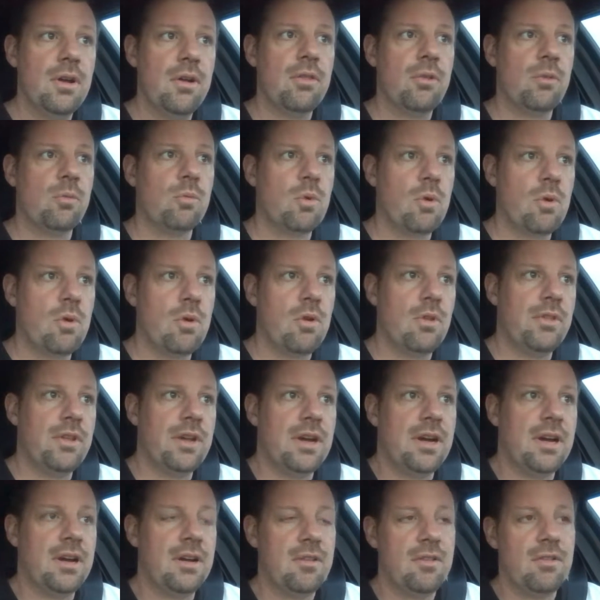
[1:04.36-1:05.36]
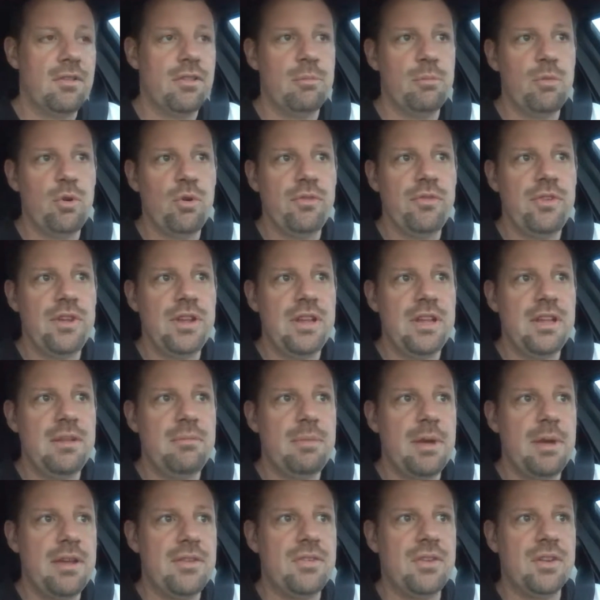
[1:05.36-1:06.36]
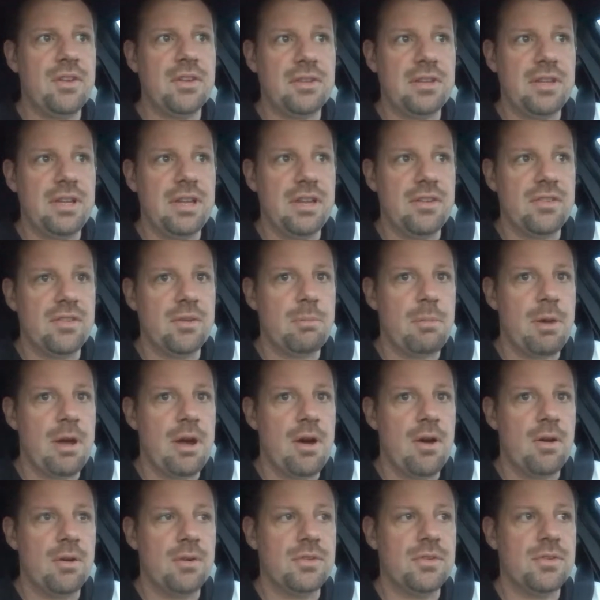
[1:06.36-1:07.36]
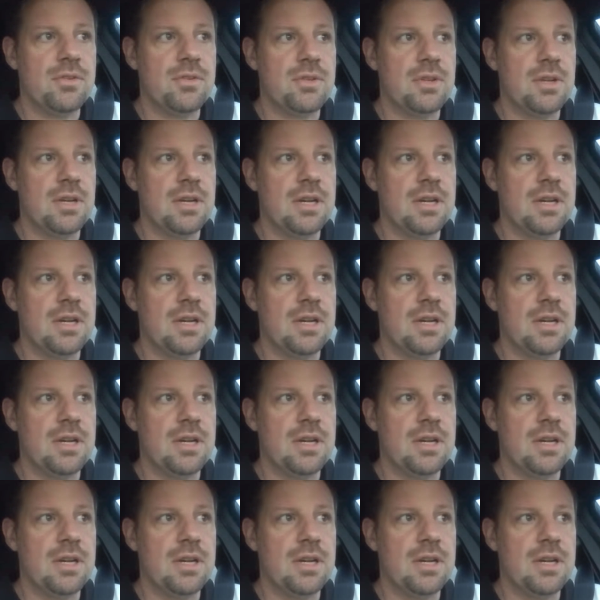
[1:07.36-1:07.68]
The movie basically is about